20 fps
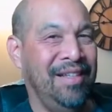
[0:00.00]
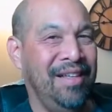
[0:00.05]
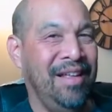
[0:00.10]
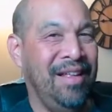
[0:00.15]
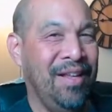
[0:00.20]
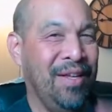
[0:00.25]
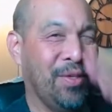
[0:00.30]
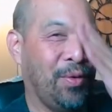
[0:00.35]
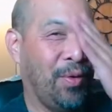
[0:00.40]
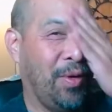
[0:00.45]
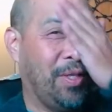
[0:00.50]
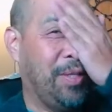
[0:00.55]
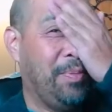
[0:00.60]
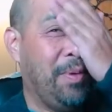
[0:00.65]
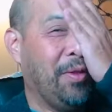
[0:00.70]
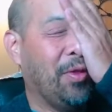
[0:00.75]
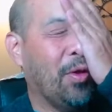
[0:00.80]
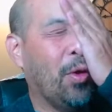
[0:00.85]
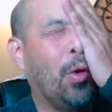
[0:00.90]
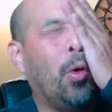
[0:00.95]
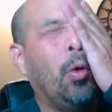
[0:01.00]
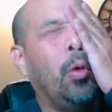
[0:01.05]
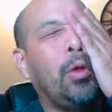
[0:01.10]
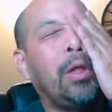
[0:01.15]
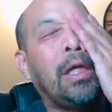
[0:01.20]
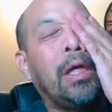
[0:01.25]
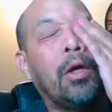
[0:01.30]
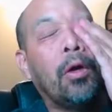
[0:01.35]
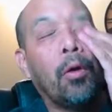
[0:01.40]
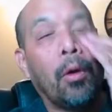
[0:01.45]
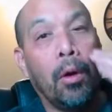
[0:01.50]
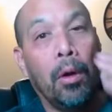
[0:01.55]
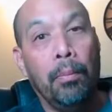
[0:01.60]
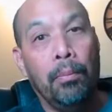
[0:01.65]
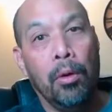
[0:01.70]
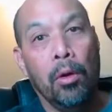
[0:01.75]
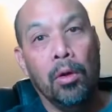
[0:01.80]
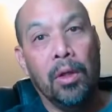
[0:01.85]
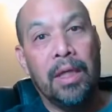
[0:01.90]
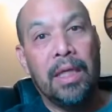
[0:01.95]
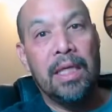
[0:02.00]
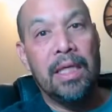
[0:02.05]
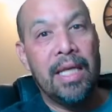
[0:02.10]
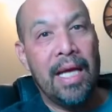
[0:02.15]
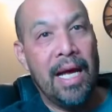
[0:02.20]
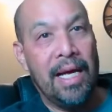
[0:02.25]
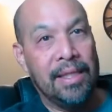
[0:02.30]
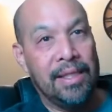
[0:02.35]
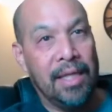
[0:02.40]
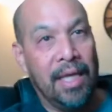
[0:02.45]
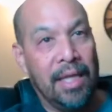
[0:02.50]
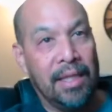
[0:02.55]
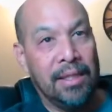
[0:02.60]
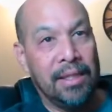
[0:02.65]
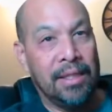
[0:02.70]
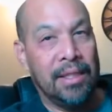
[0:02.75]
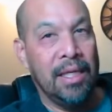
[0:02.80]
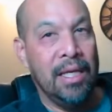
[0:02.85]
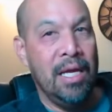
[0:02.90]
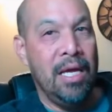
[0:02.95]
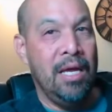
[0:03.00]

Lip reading: So I spent the whole year pulling in assets,